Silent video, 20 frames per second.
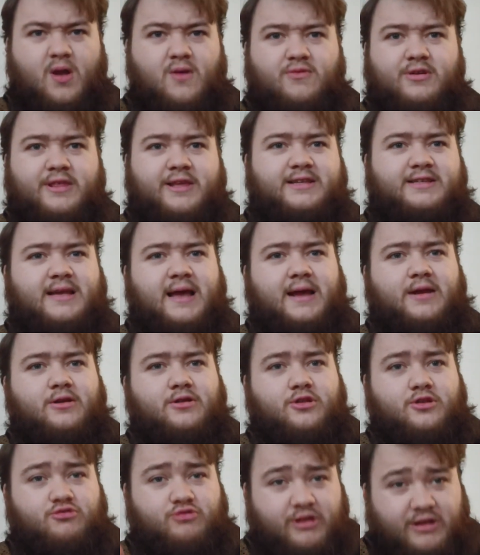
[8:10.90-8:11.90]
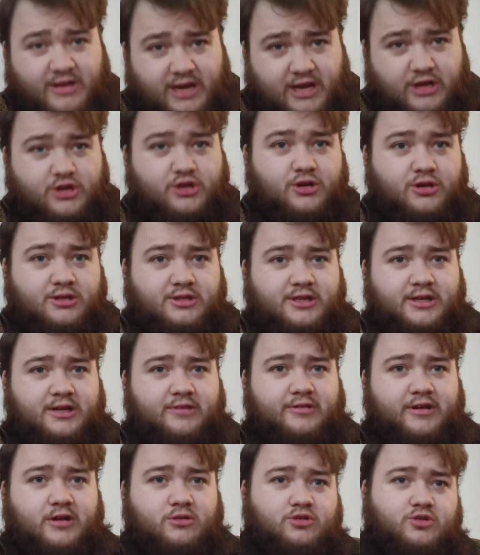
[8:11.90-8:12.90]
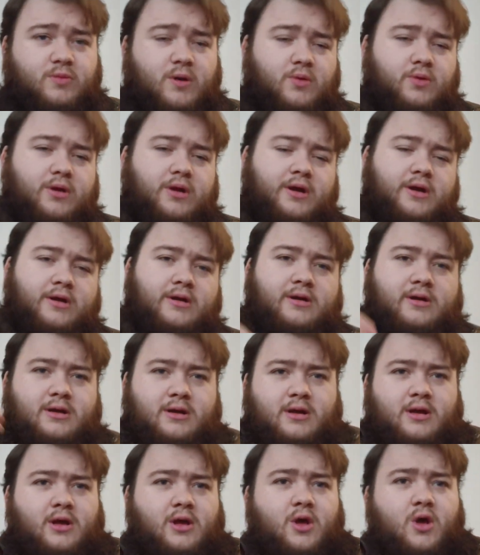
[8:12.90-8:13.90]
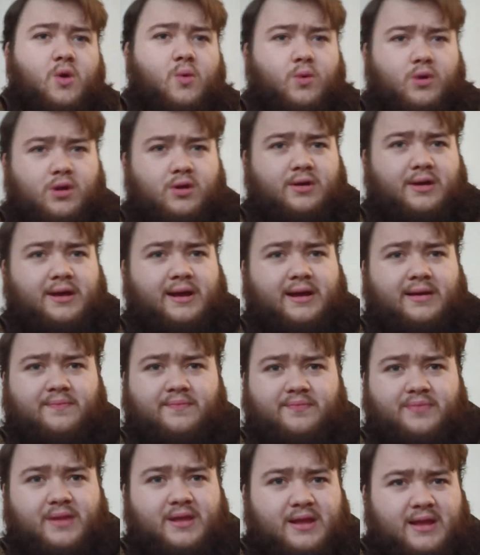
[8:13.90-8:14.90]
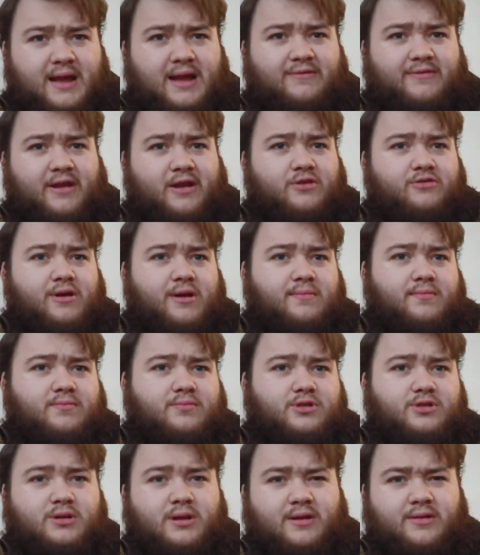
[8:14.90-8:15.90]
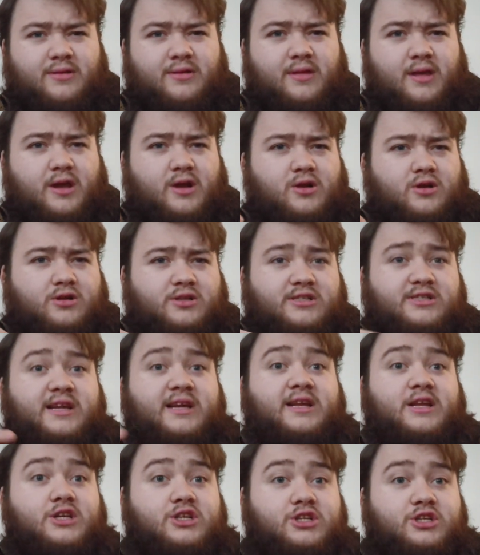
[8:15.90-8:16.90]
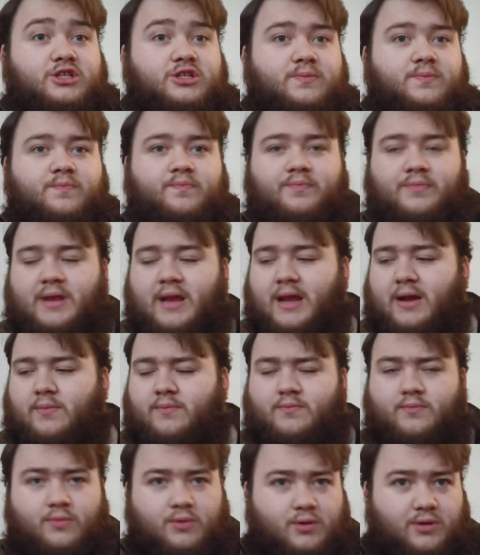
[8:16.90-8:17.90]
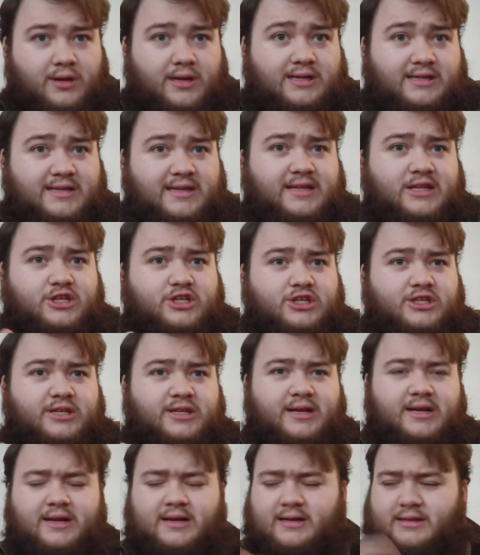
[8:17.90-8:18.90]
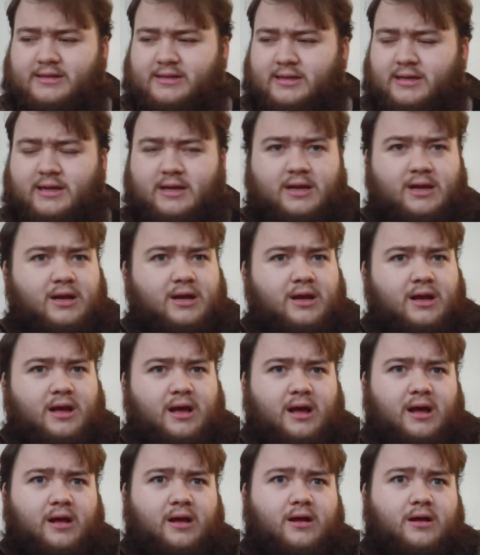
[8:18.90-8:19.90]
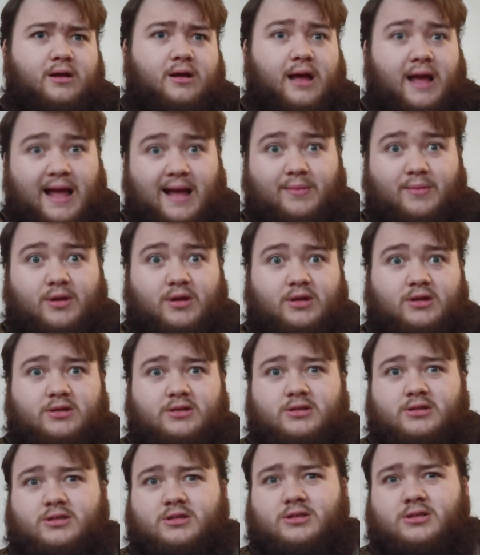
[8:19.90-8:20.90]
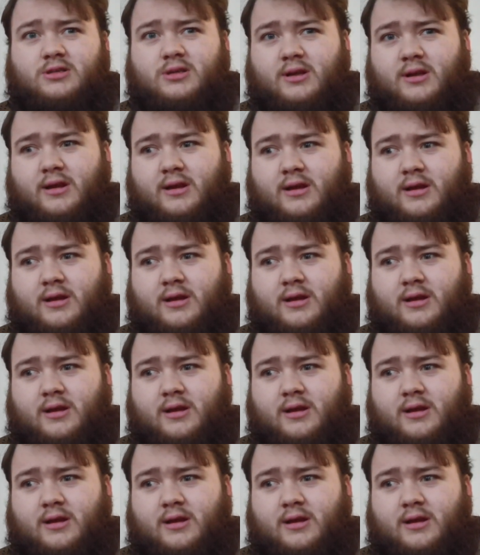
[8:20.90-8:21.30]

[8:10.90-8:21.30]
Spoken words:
Over at this end, the traditional cigarillo smoker, we're looking at Cafe Cremes, they're called Signatures now. We're looking at Signature cigars, Hamlets,